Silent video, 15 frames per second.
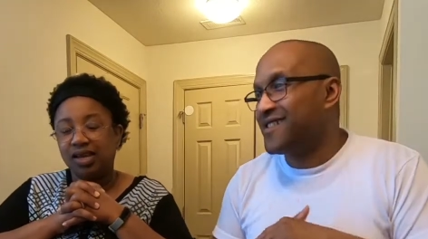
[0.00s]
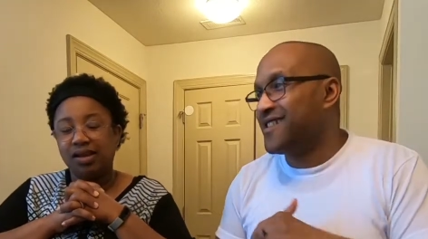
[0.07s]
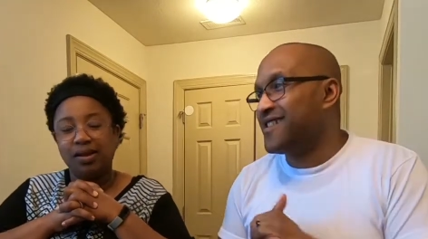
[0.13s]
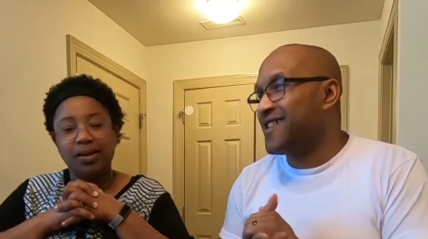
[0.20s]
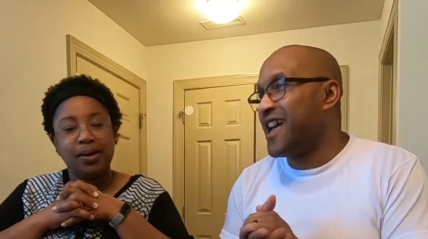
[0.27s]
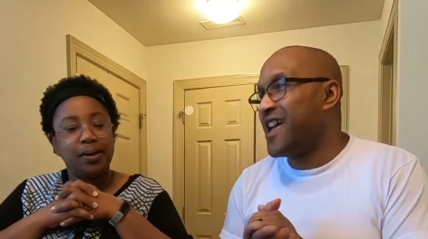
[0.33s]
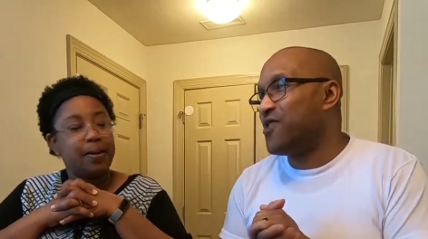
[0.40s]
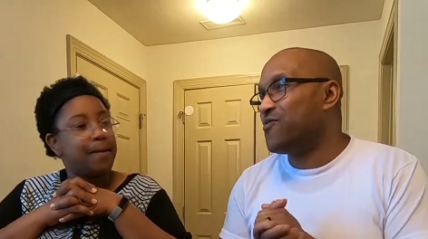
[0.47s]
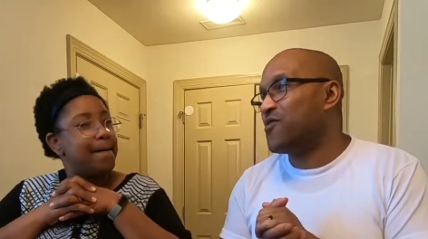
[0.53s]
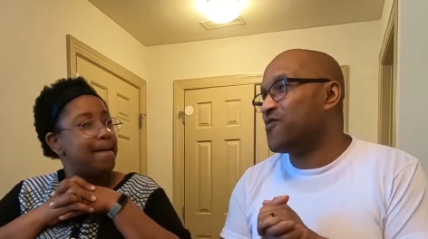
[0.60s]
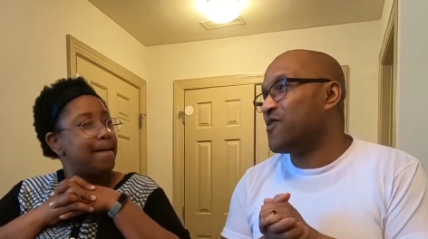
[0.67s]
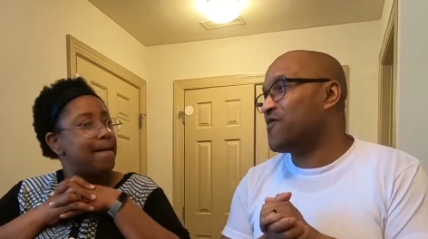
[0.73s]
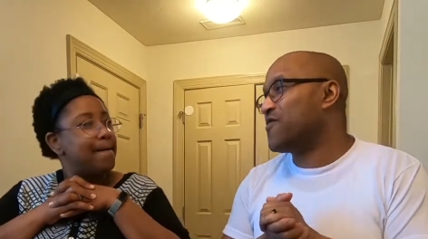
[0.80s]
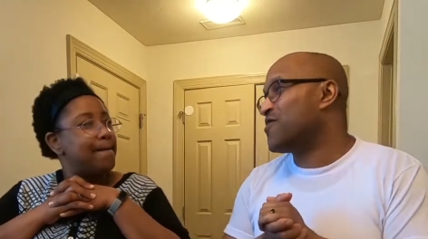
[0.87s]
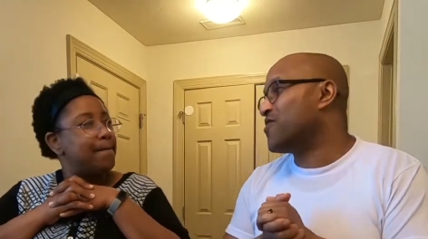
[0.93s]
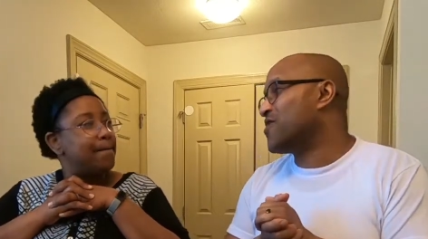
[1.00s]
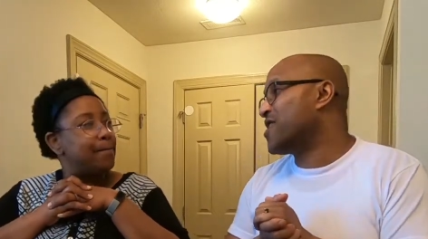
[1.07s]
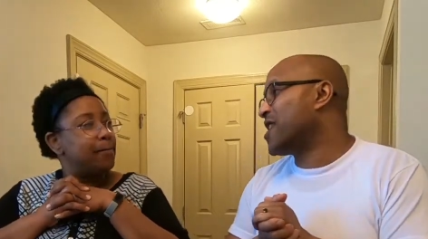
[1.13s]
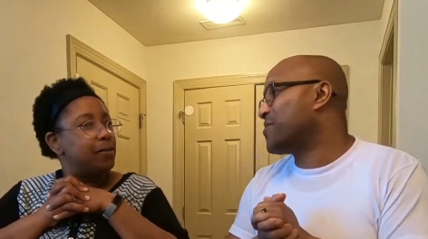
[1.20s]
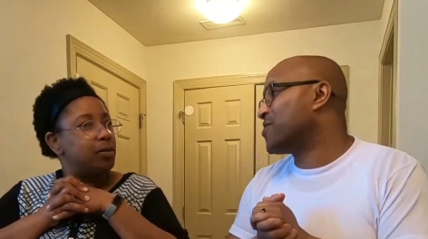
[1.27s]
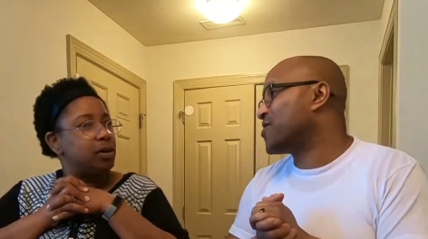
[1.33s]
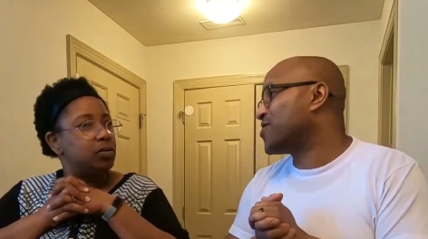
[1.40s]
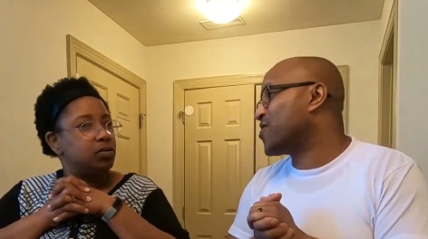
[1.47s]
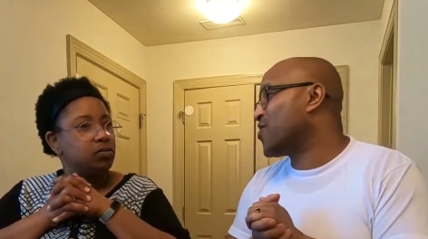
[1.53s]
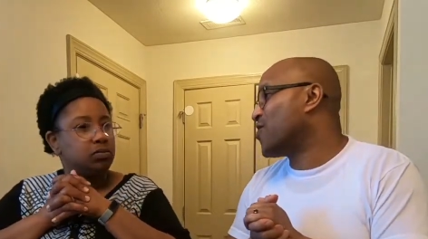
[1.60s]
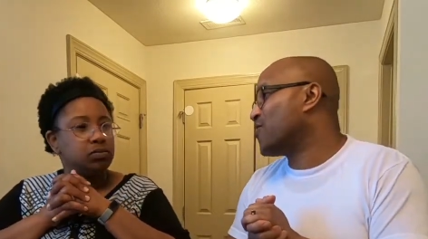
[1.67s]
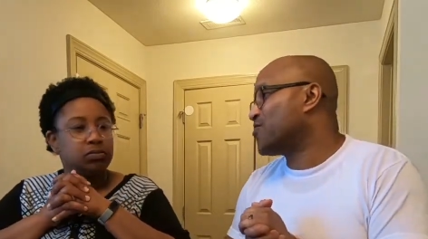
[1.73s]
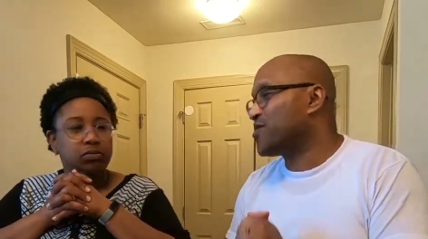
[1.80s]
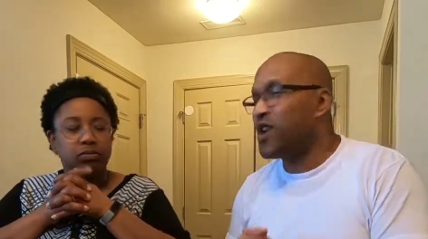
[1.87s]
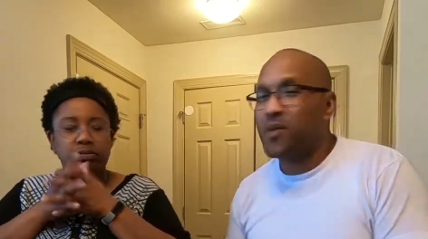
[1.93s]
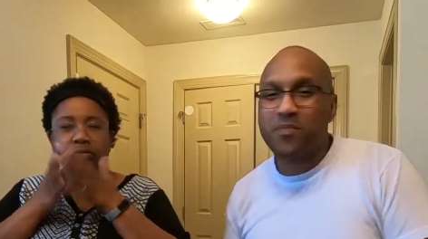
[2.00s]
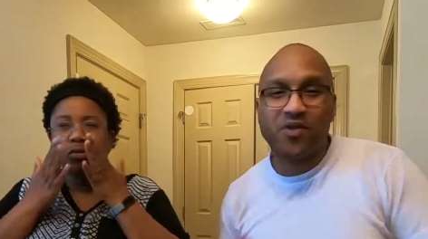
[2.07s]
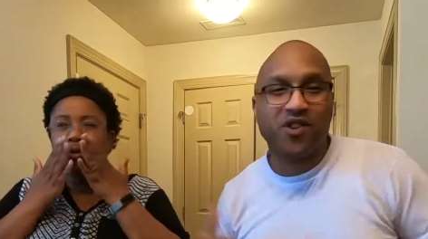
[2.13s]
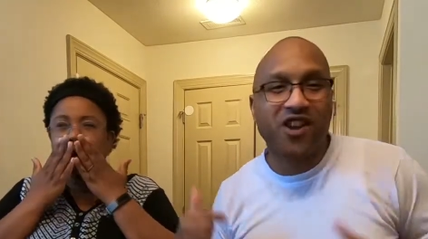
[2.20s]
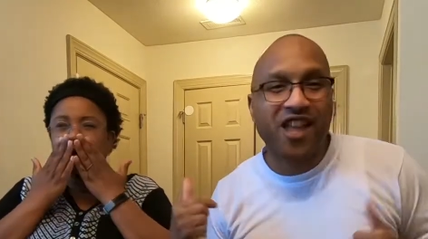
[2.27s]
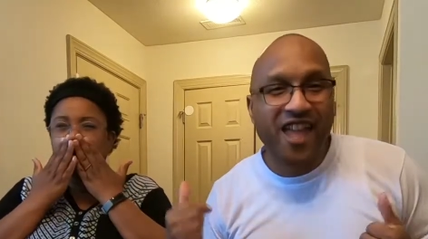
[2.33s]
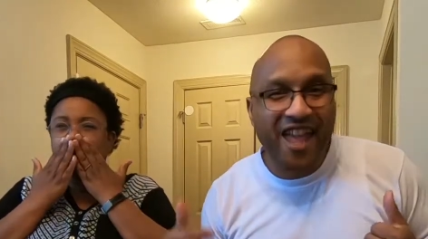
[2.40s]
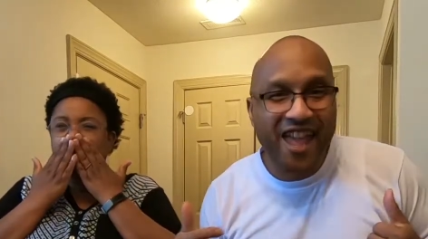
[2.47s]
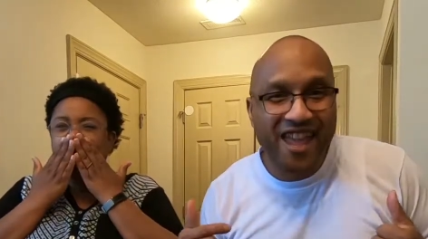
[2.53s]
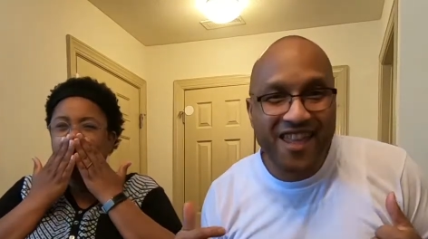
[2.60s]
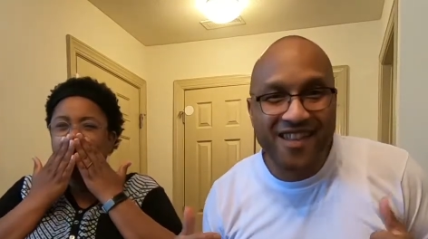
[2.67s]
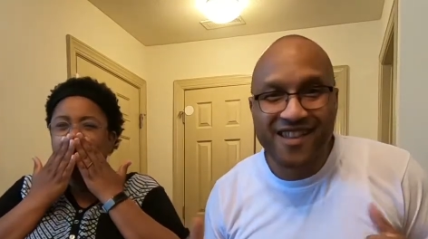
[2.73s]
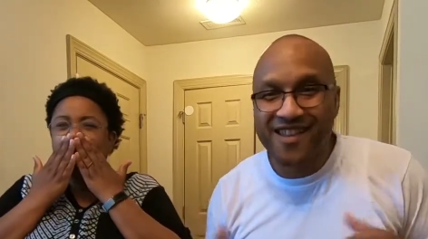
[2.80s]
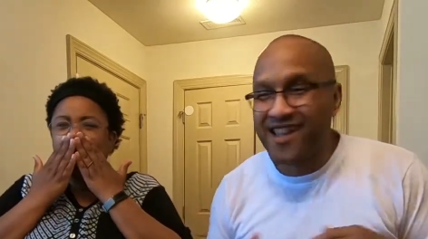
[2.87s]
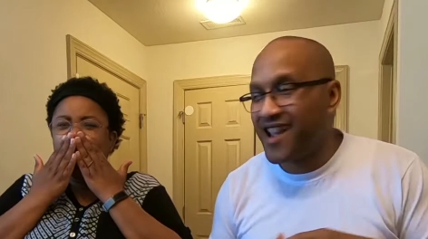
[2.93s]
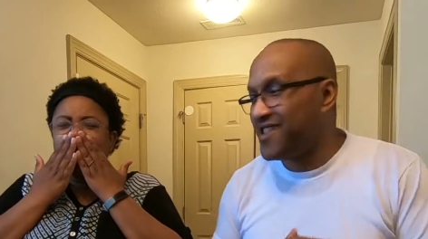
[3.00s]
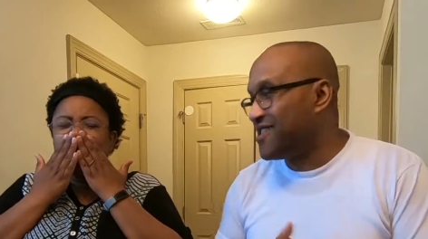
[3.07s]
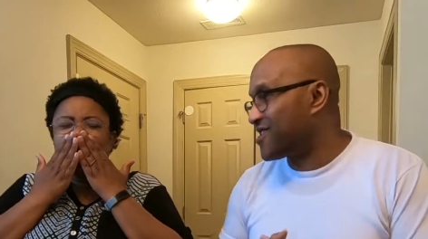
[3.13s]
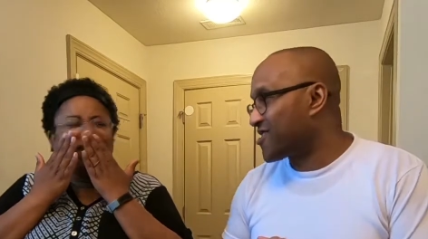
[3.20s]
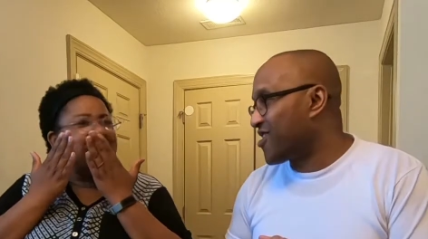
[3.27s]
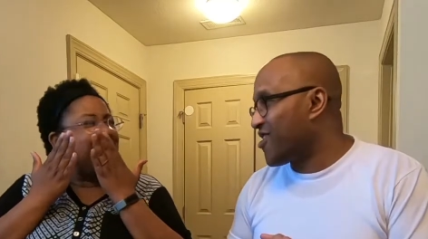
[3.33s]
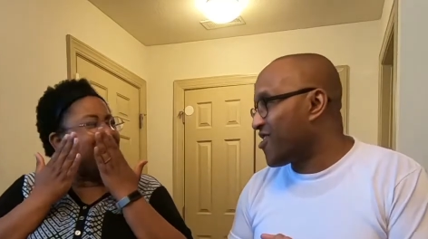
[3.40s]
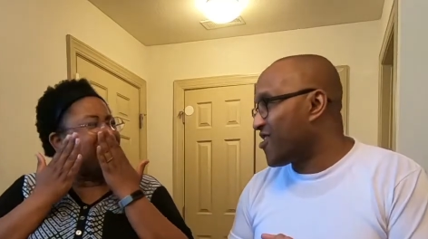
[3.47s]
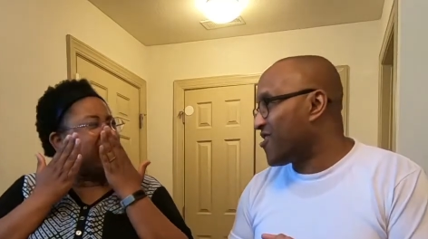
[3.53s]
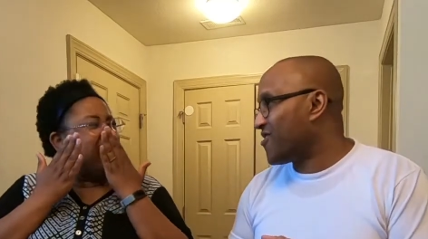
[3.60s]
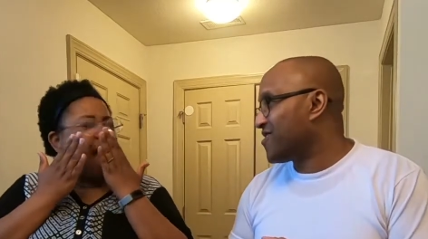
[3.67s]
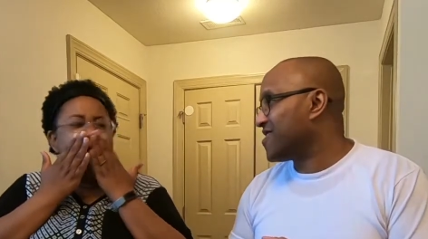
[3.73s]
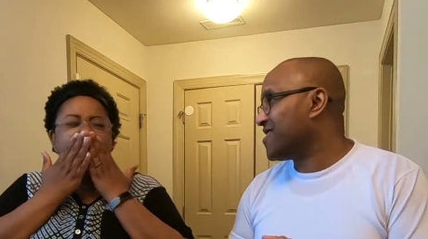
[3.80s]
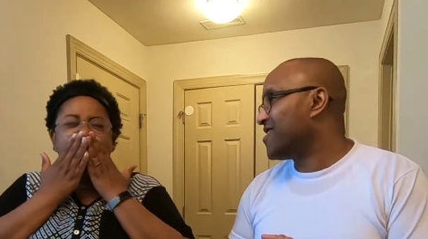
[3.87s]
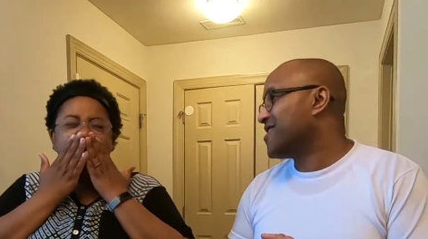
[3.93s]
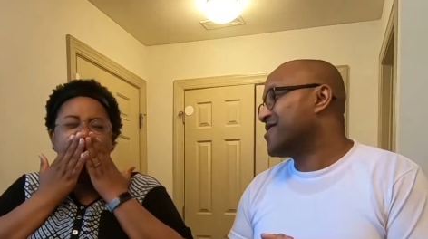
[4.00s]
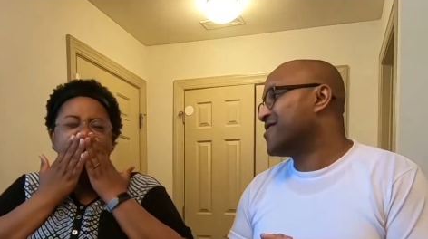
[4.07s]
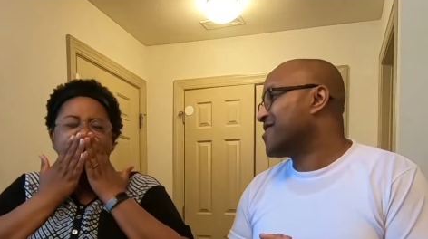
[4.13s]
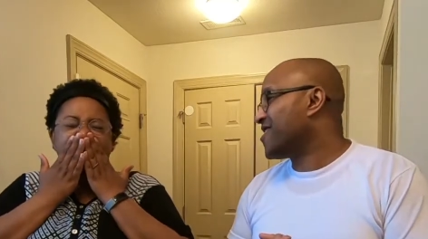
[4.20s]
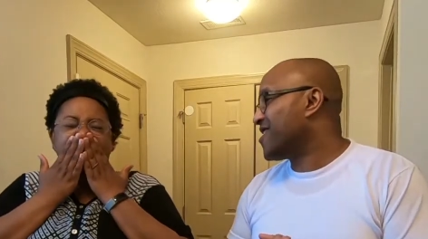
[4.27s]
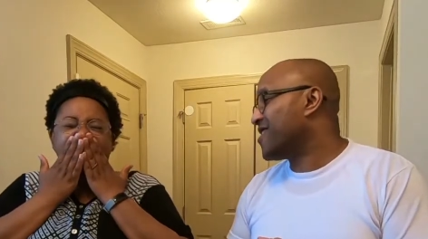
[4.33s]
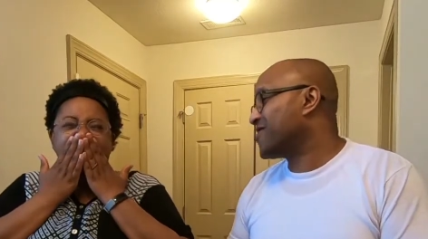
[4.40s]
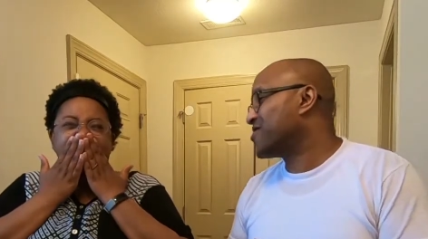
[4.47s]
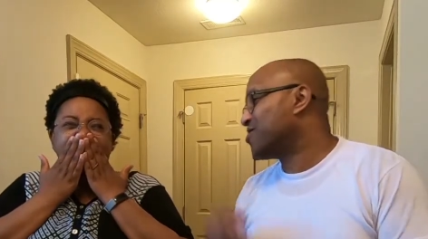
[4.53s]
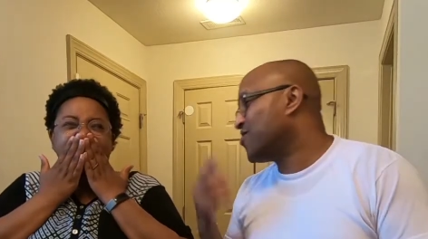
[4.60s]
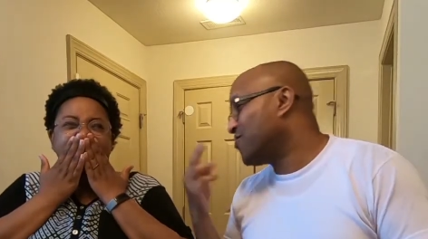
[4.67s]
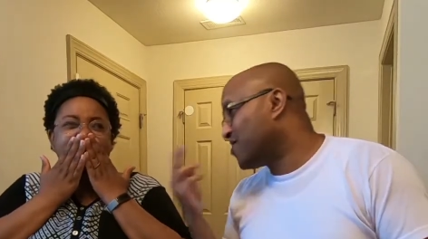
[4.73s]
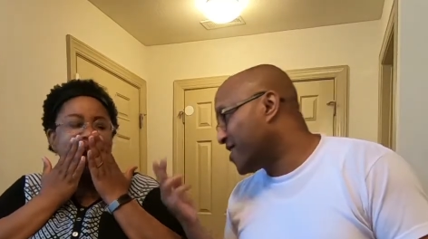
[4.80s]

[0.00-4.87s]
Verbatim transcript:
Speaker 1: Tonight we're reviewing episode number eight, and it's Seven. called. No, nah, it's two